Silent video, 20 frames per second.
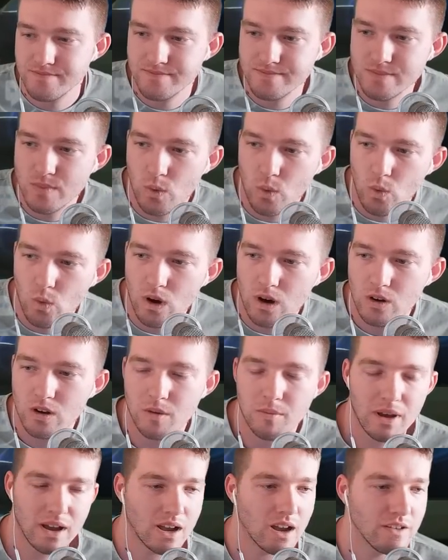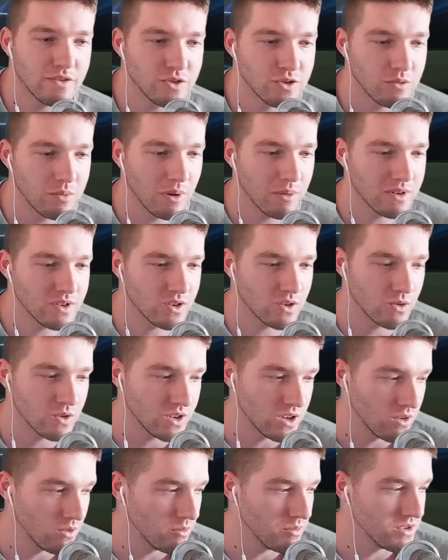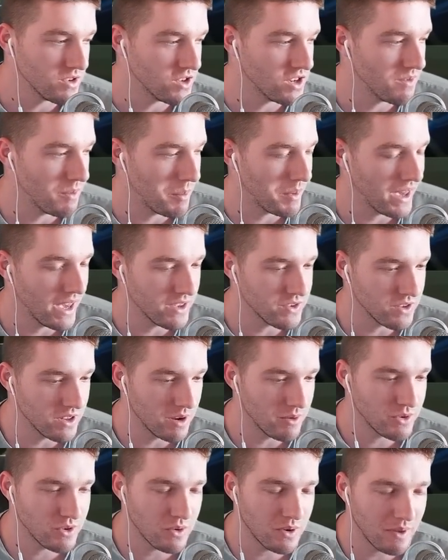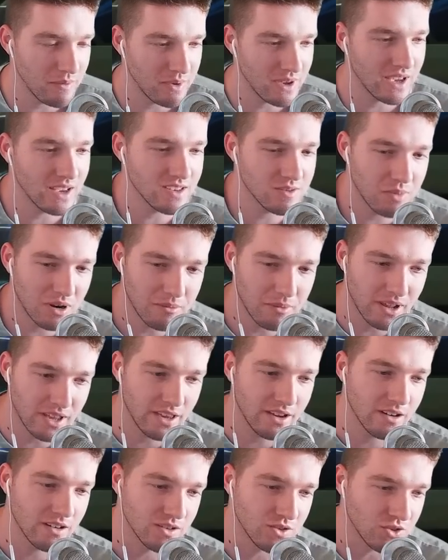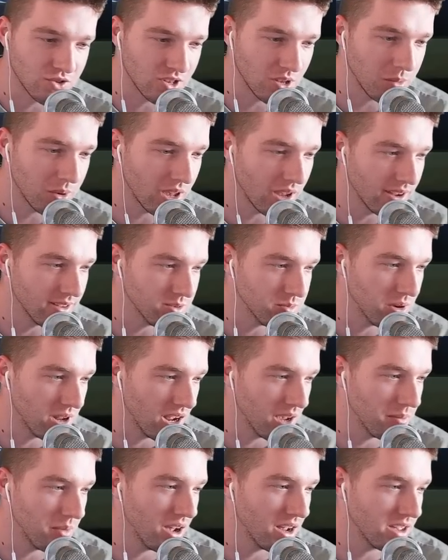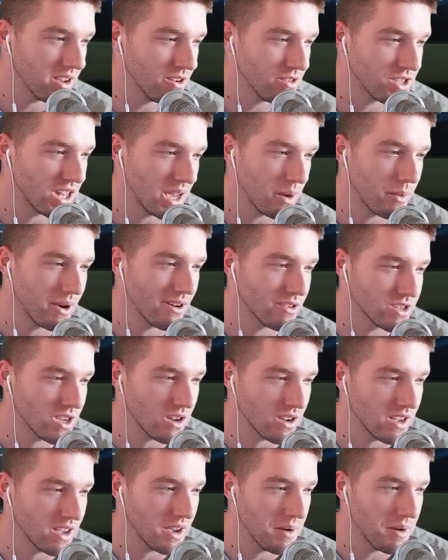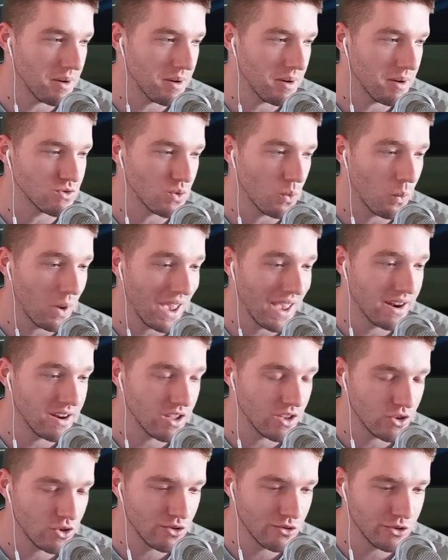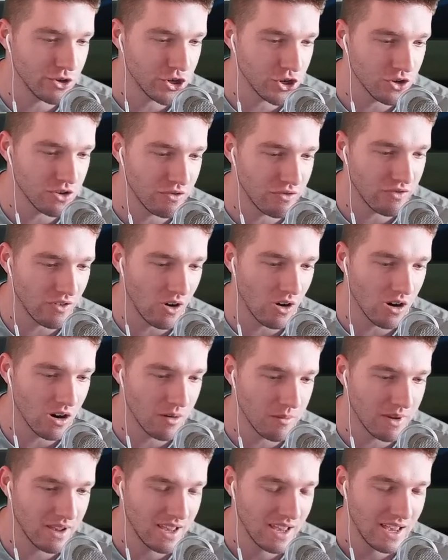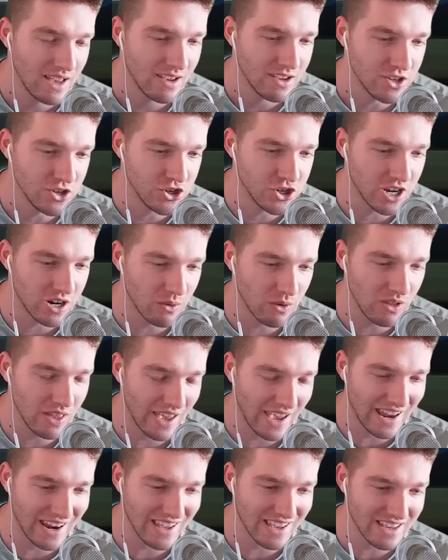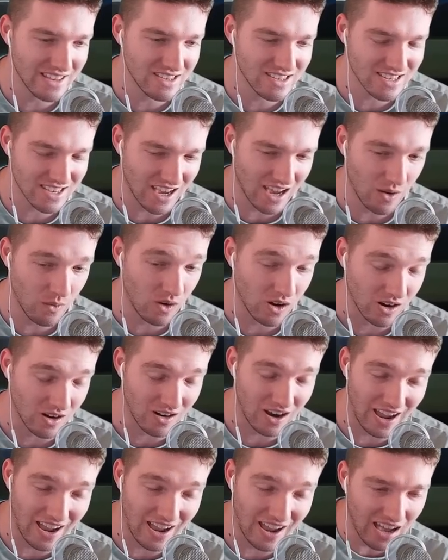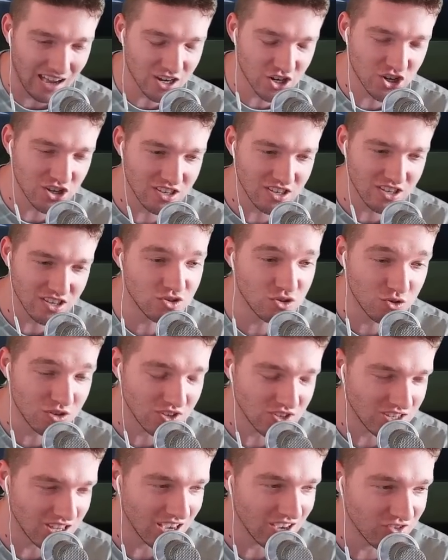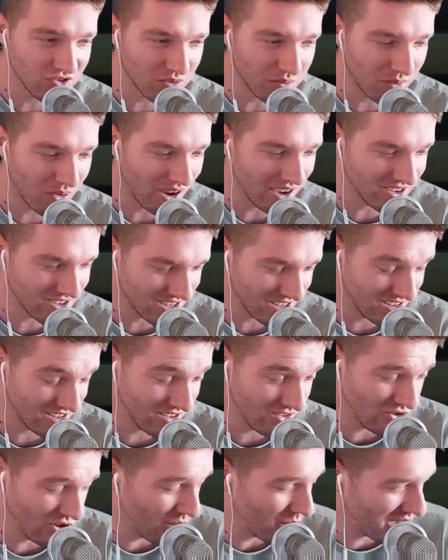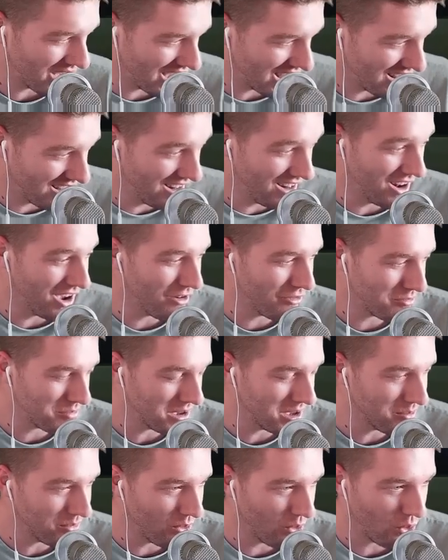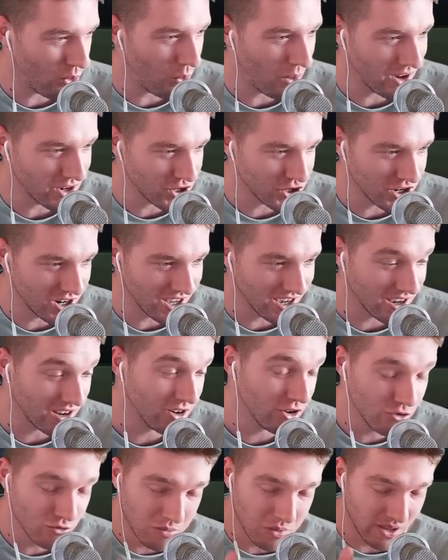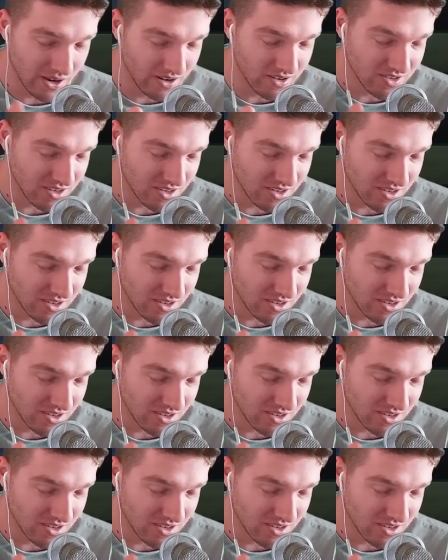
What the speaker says: Welcome back, Officers Republics. Of course, Honorable Police Chief APGAINS. Another episode of APGAINS, but I'm not here. It says APGAINS, but I'm not here. Today, we are talking about when you should farm General Anakin Skywalker. I actually, to this day, surprisingly, don't get enough people questioning, new players,